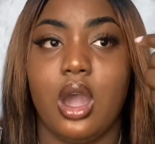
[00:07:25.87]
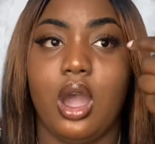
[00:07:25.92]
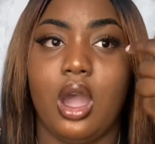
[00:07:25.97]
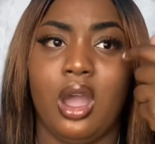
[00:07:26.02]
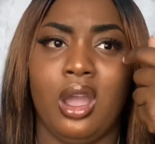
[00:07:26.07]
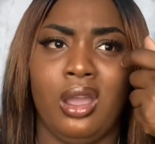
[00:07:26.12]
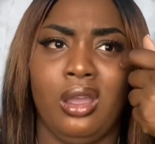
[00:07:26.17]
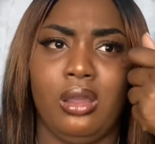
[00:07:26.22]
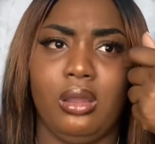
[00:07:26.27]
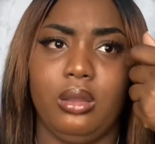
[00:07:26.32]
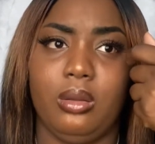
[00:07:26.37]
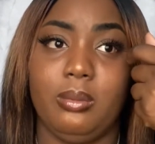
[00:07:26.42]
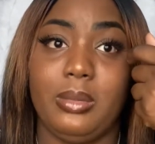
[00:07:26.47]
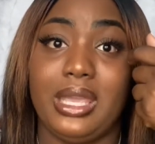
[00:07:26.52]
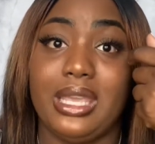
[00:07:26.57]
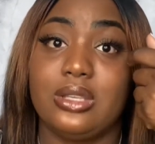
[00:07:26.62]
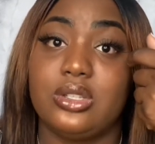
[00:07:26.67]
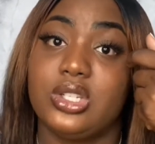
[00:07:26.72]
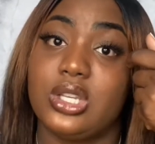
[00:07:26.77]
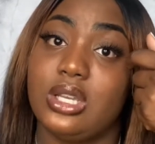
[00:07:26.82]

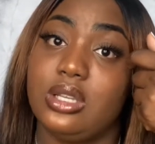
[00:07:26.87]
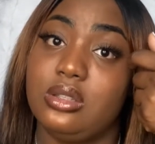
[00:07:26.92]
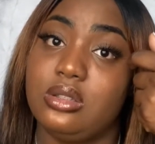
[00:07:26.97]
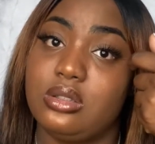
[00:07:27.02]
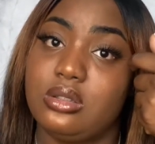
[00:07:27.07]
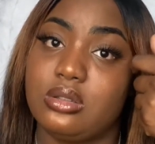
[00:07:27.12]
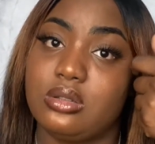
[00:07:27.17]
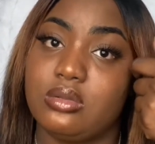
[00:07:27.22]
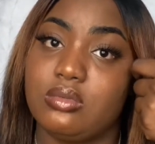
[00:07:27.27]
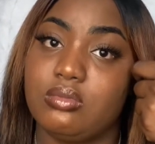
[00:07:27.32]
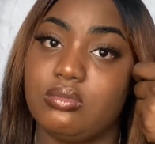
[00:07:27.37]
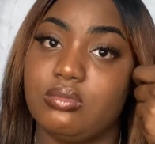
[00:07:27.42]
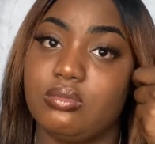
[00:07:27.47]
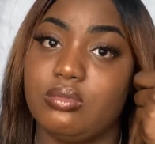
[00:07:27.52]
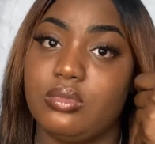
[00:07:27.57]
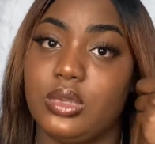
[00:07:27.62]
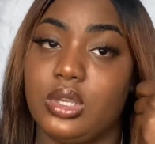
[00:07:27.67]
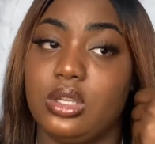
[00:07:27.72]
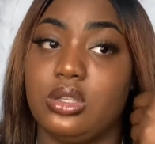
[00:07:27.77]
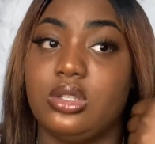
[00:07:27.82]
it
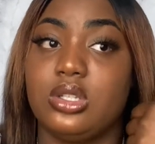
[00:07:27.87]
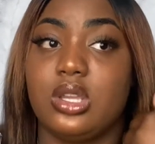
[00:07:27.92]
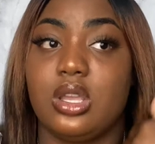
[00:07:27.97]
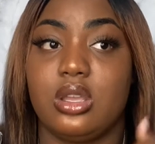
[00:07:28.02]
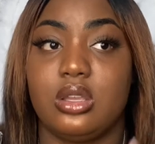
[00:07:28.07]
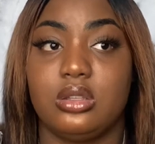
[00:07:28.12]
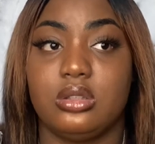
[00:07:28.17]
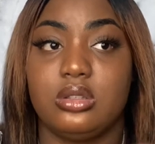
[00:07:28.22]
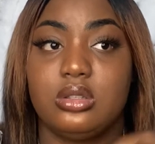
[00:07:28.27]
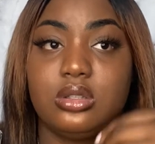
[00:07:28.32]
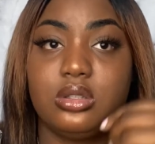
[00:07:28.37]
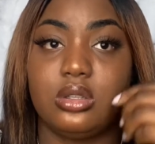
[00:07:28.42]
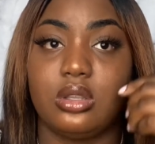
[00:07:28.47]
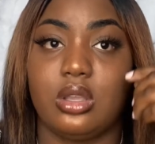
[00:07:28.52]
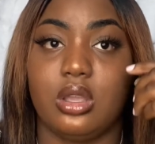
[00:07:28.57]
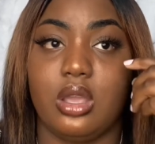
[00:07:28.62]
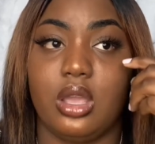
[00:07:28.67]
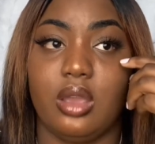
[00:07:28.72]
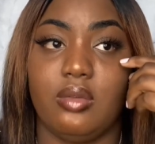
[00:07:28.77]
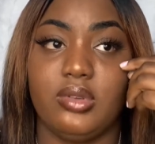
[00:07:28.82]
sheds
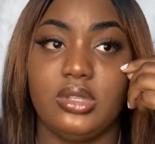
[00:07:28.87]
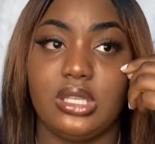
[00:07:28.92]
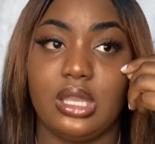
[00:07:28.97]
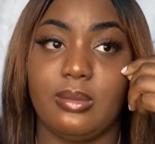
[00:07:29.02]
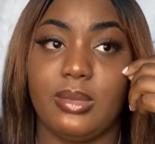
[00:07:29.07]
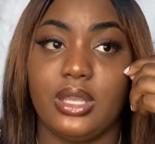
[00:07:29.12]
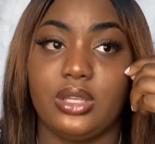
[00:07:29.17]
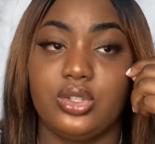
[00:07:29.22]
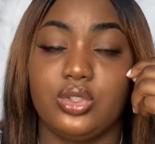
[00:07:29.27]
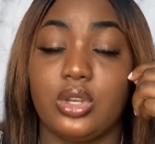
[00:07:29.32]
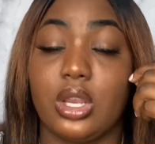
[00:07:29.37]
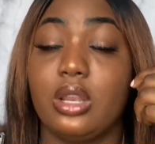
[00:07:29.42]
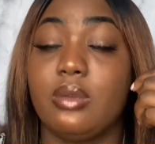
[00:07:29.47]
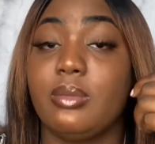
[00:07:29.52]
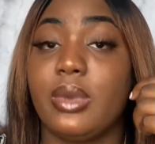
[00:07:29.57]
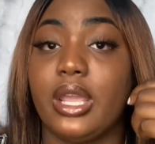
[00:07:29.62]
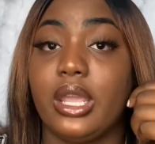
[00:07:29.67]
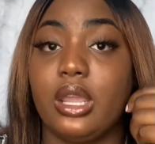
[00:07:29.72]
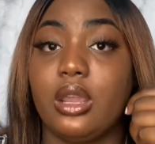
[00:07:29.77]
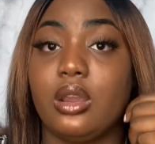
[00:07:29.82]
every time I straighten
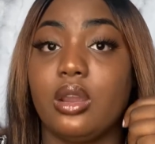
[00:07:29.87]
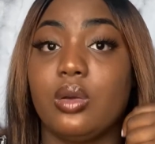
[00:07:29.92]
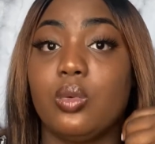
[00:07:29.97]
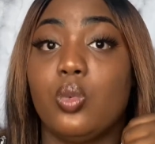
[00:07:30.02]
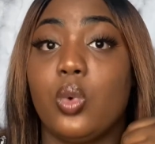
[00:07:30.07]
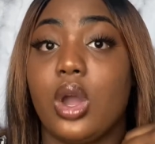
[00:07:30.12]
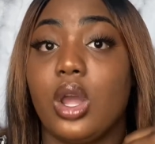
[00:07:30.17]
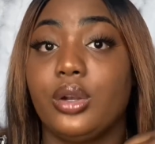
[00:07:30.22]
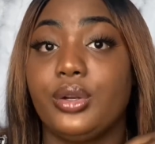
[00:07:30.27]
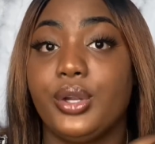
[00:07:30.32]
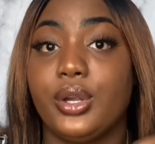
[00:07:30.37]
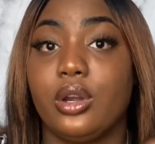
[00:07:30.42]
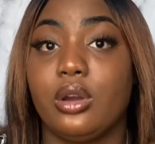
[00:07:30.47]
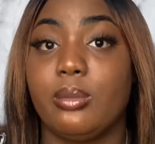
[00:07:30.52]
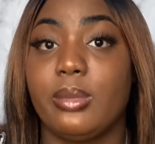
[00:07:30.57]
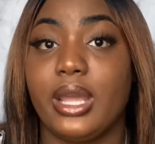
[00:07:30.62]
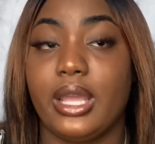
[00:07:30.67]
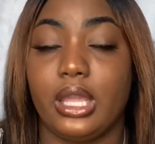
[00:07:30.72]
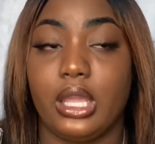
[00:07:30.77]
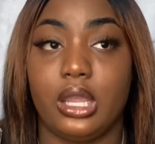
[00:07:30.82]
my hair, wand curl
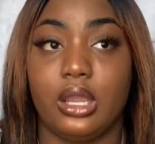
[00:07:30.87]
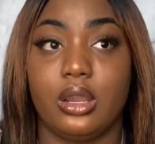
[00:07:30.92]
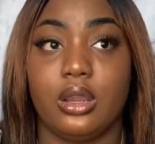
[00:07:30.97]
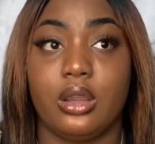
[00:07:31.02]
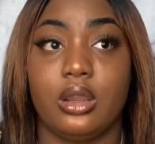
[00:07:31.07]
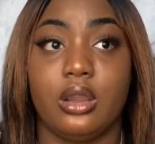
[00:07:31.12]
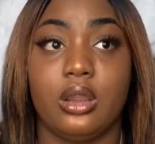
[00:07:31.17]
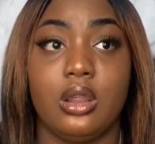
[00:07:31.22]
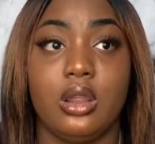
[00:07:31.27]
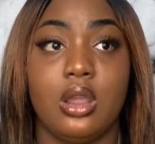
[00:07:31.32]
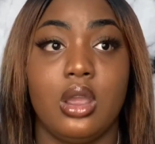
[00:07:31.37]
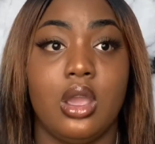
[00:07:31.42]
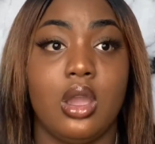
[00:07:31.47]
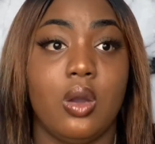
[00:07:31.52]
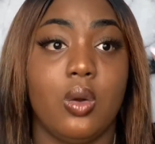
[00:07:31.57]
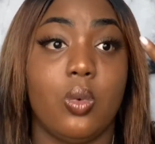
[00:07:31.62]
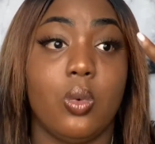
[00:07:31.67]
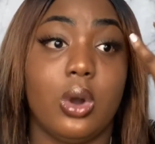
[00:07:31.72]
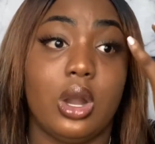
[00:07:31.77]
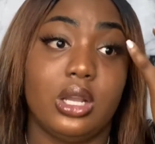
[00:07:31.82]
my hair,
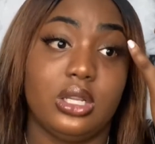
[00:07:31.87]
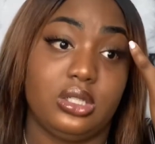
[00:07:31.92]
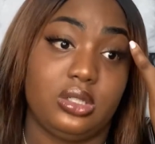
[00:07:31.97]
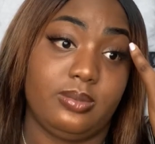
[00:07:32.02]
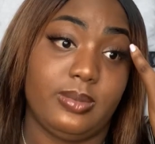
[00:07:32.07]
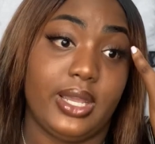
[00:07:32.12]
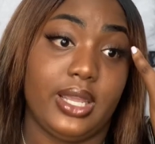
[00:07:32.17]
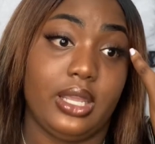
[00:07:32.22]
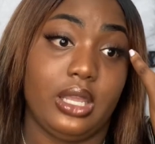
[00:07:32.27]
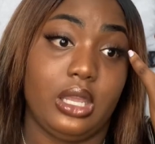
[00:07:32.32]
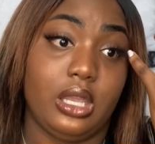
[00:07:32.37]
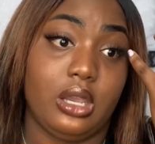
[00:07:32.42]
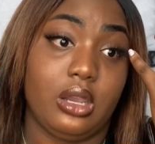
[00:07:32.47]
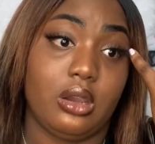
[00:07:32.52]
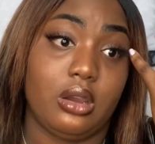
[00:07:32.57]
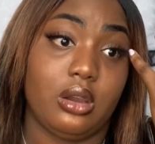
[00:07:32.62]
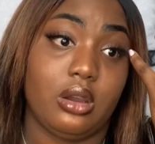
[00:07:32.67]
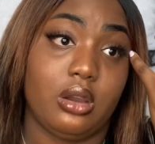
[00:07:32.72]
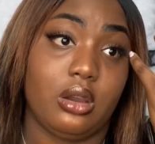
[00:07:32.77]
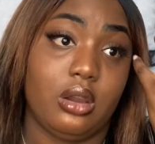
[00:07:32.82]
wash my
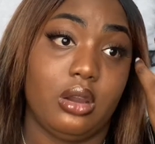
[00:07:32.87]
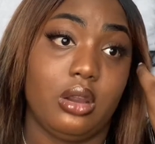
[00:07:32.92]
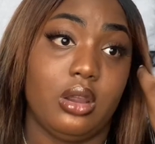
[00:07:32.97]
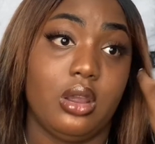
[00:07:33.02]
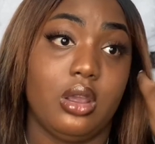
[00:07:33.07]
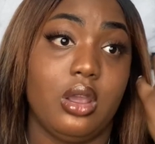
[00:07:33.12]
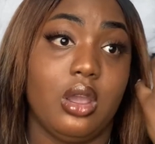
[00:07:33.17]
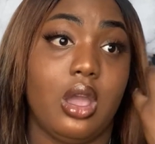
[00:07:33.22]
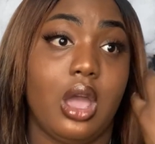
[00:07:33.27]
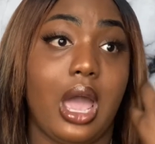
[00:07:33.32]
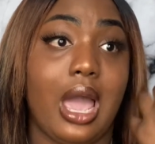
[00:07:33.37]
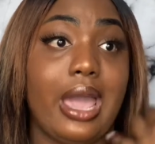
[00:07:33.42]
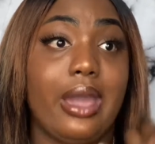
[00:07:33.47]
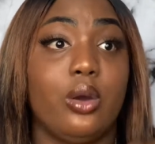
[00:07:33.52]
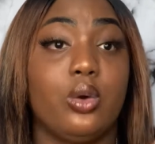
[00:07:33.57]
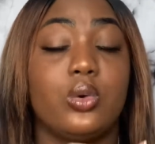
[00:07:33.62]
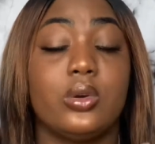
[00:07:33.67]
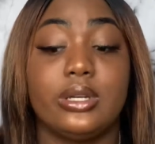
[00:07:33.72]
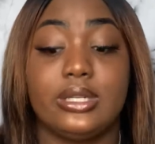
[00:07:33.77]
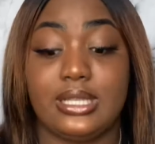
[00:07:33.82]
hair. I
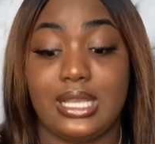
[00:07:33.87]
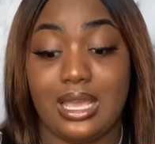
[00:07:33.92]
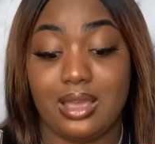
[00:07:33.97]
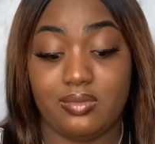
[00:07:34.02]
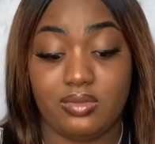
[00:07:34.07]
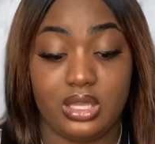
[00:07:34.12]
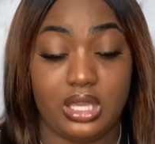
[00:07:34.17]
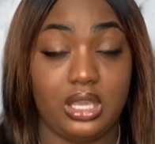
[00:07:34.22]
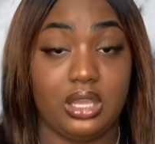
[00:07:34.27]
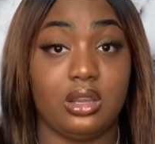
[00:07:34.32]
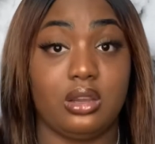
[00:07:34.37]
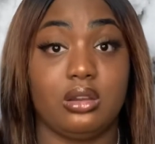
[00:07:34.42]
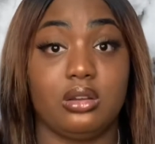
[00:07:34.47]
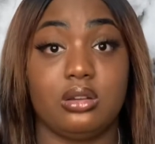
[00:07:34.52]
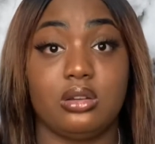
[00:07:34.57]
always have hair